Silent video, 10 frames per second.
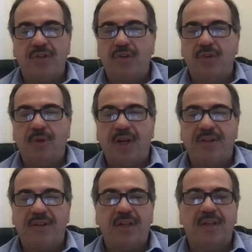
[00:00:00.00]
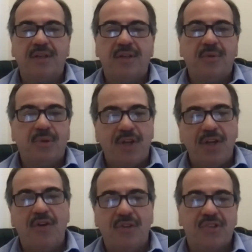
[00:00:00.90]
to do, but I think when you
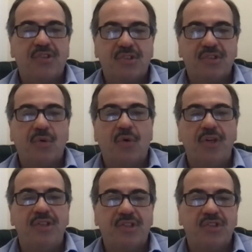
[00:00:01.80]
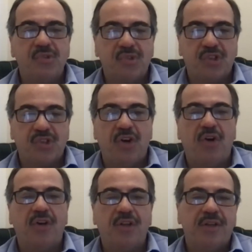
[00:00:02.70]
hear this stories that you
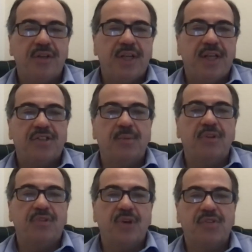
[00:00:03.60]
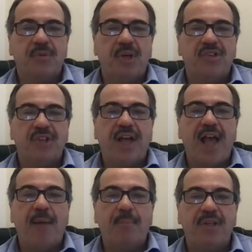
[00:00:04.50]
shared and some of the transformation
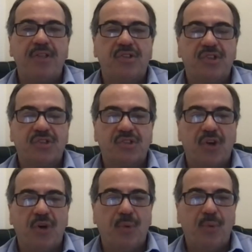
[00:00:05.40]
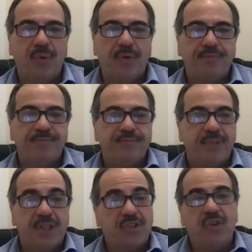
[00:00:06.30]
that happened, it's just so,
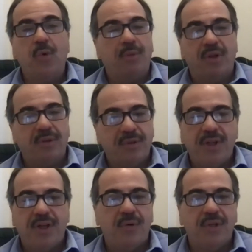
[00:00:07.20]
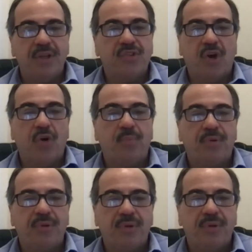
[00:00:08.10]
it's doable, it gives hope.